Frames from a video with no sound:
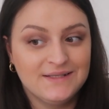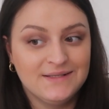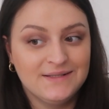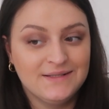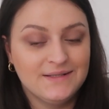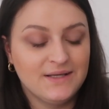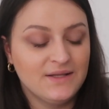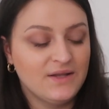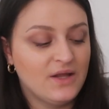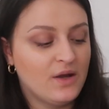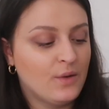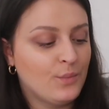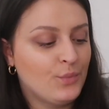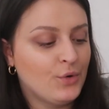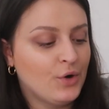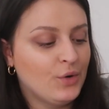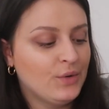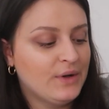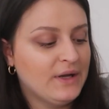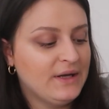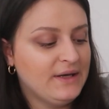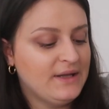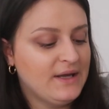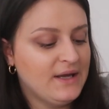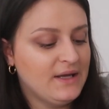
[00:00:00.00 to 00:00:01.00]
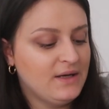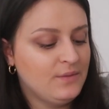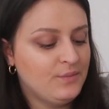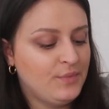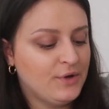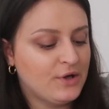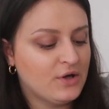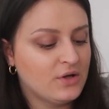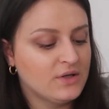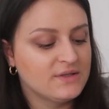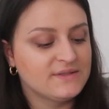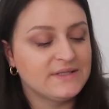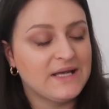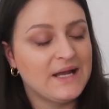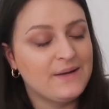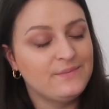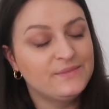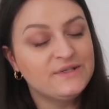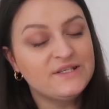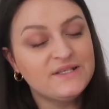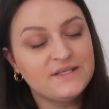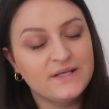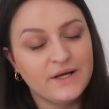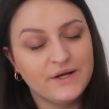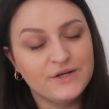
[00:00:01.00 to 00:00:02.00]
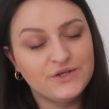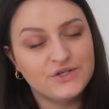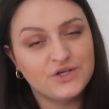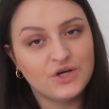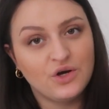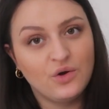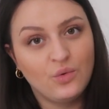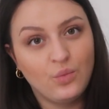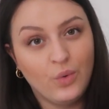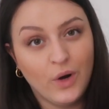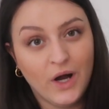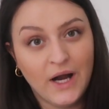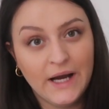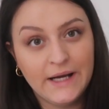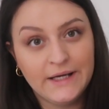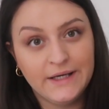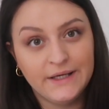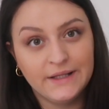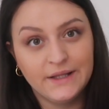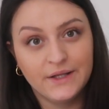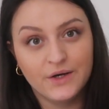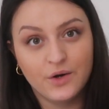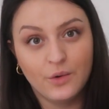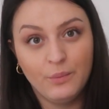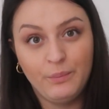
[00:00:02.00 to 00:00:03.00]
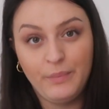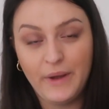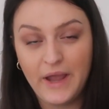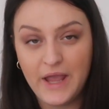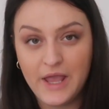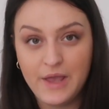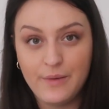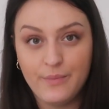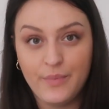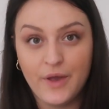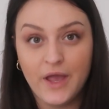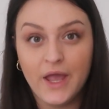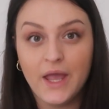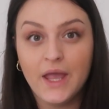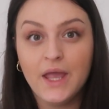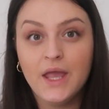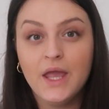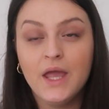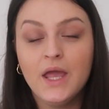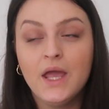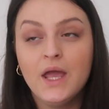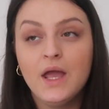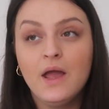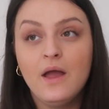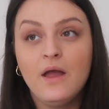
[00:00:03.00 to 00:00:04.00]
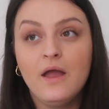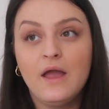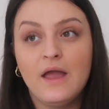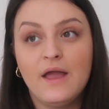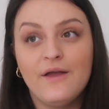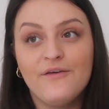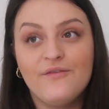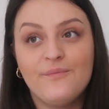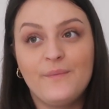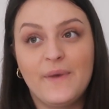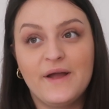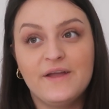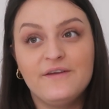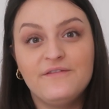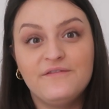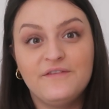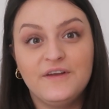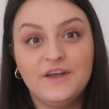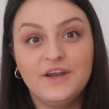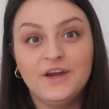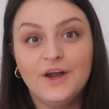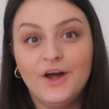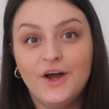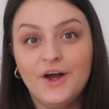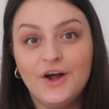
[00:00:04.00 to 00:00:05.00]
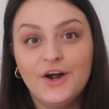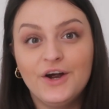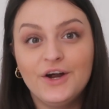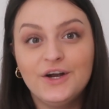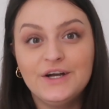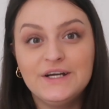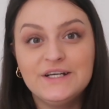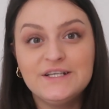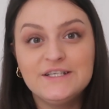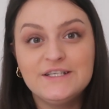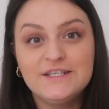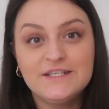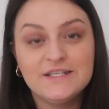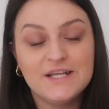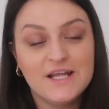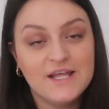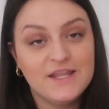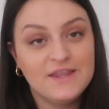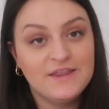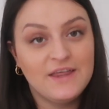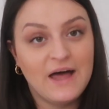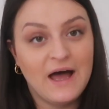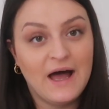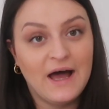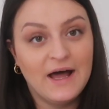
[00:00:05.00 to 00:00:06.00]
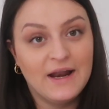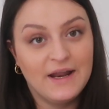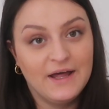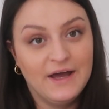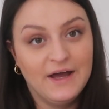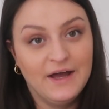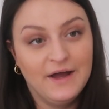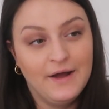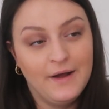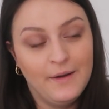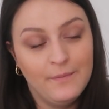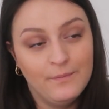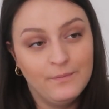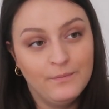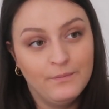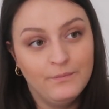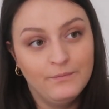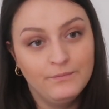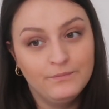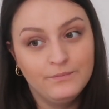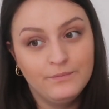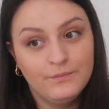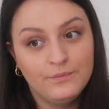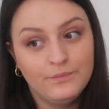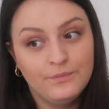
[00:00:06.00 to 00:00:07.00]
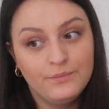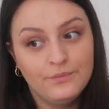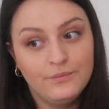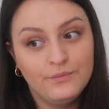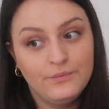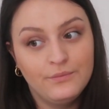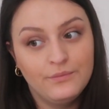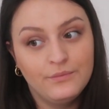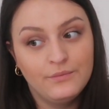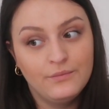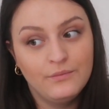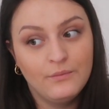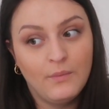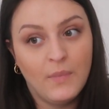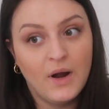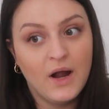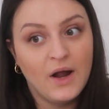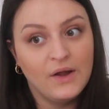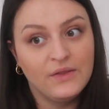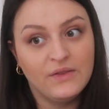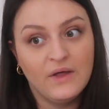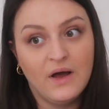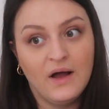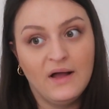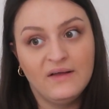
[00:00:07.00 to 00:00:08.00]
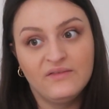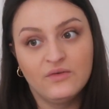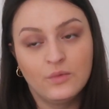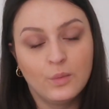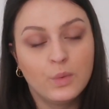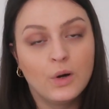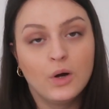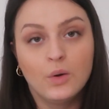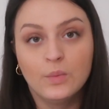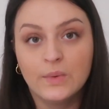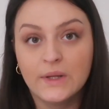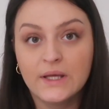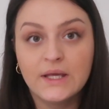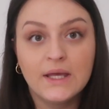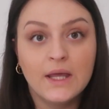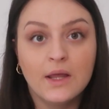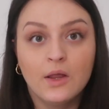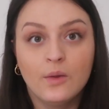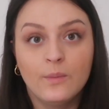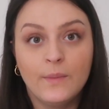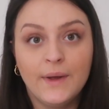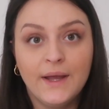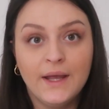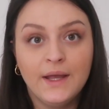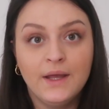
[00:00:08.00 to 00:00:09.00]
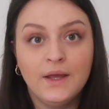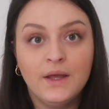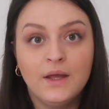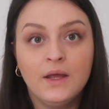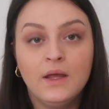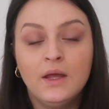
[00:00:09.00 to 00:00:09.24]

until they're broken in, because I'm such a whiny little baby. If my feet hurt, that my other half will probably kill me.